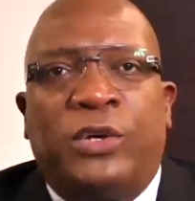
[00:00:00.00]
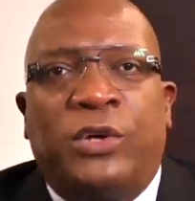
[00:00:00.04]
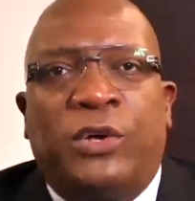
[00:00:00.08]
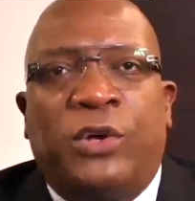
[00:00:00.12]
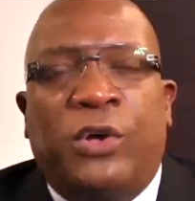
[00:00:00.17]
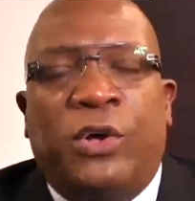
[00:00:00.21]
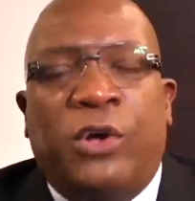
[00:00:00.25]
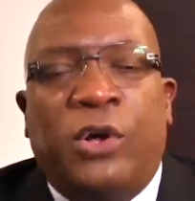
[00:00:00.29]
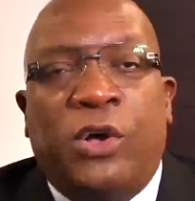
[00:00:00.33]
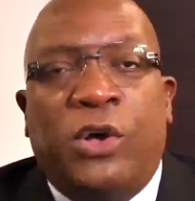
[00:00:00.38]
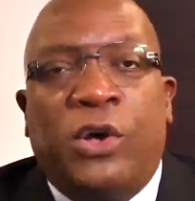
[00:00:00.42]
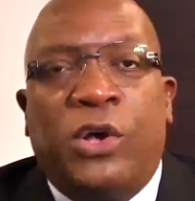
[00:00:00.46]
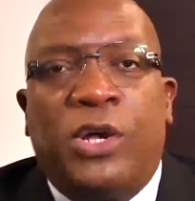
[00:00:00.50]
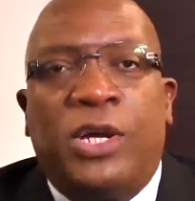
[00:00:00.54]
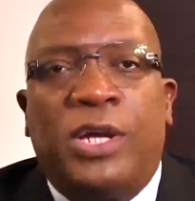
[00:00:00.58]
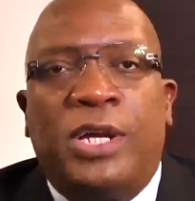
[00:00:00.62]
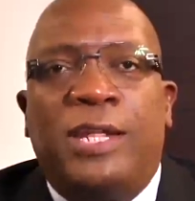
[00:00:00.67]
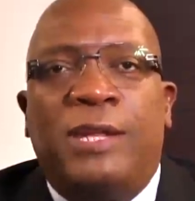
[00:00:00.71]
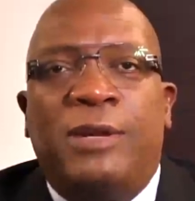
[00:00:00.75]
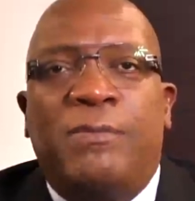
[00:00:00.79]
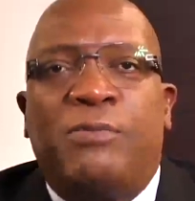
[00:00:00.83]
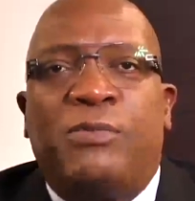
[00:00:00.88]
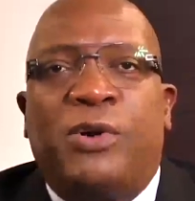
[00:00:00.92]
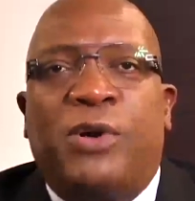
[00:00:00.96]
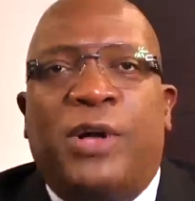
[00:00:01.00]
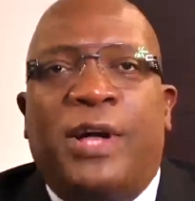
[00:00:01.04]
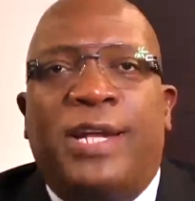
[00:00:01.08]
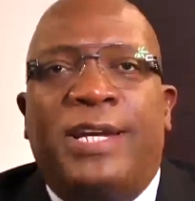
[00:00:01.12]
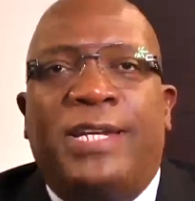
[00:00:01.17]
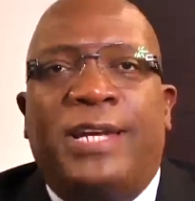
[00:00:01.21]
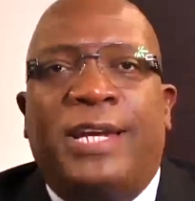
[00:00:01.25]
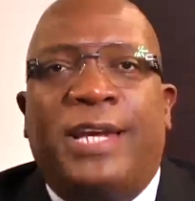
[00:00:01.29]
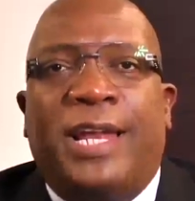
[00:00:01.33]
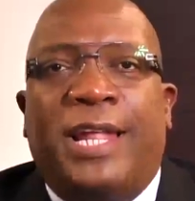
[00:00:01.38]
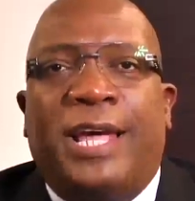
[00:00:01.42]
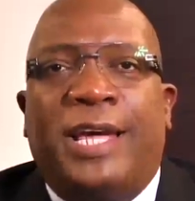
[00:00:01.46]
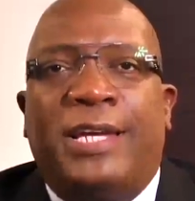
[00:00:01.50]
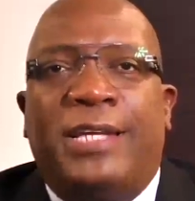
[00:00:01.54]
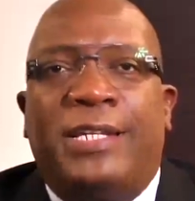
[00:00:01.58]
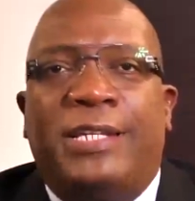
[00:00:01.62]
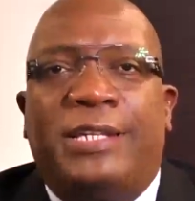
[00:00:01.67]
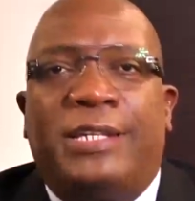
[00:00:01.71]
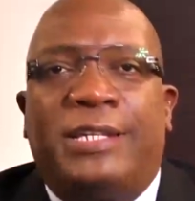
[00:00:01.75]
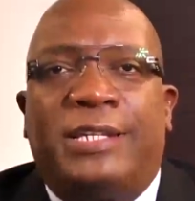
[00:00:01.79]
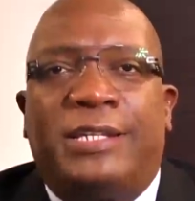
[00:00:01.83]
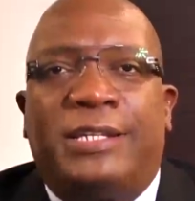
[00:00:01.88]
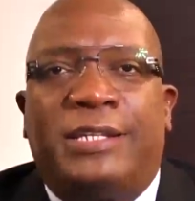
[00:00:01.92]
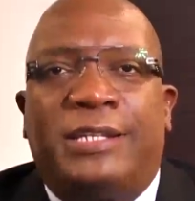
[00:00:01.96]
all in broad
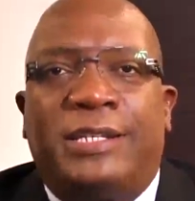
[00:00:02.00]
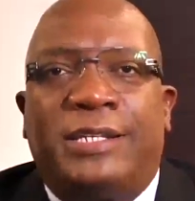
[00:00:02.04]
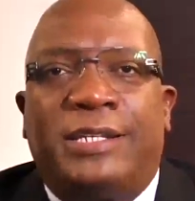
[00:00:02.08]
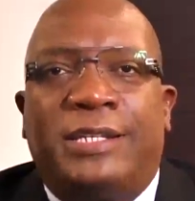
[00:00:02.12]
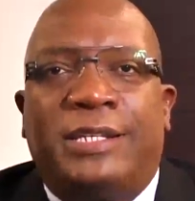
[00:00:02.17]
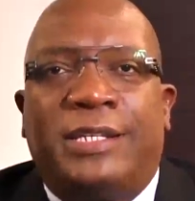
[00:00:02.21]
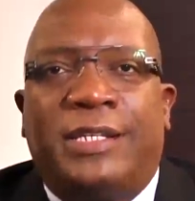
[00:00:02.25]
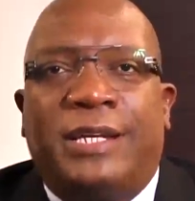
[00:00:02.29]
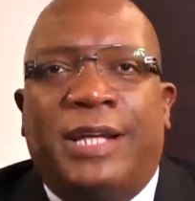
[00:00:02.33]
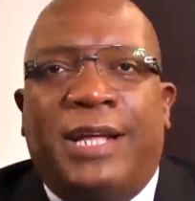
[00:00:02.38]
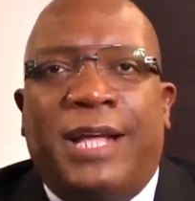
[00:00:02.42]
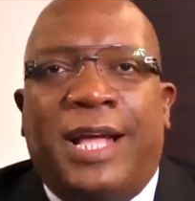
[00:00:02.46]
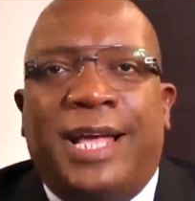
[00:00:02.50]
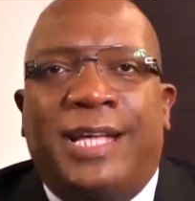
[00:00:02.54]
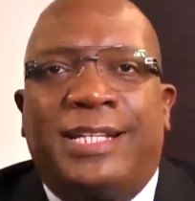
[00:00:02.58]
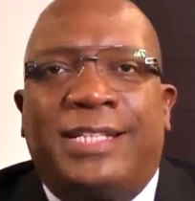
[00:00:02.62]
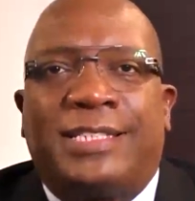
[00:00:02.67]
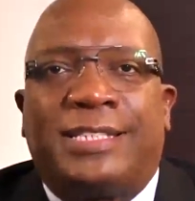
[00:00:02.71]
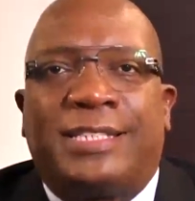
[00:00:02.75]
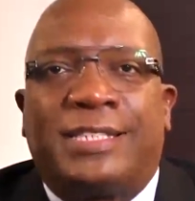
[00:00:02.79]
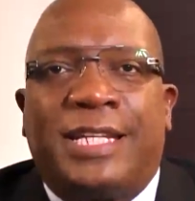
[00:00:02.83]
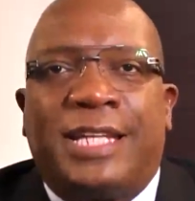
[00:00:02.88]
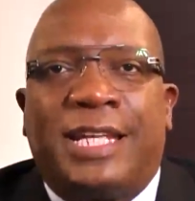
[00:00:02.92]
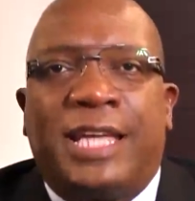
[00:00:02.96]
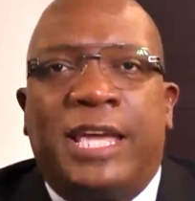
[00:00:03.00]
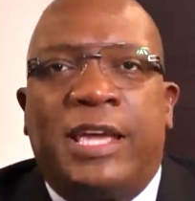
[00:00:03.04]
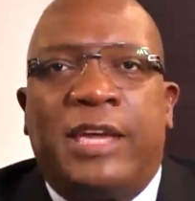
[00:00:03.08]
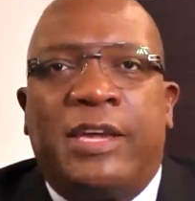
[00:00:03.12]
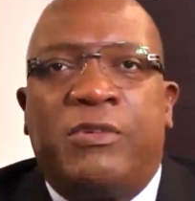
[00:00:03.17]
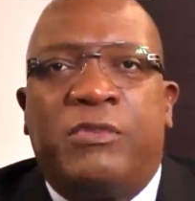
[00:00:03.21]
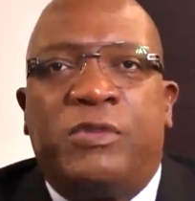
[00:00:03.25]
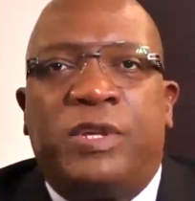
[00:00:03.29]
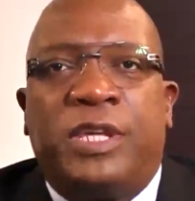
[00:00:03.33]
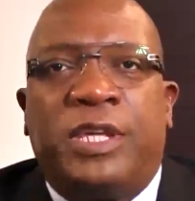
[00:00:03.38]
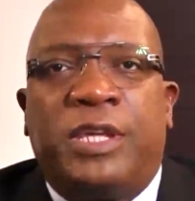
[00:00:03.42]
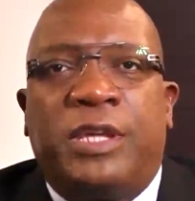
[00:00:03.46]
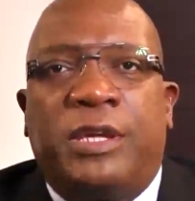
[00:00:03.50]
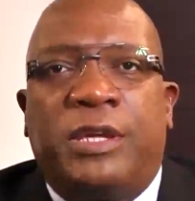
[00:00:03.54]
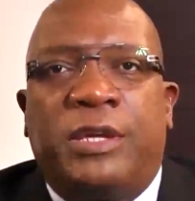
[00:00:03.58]
daylight, are scary,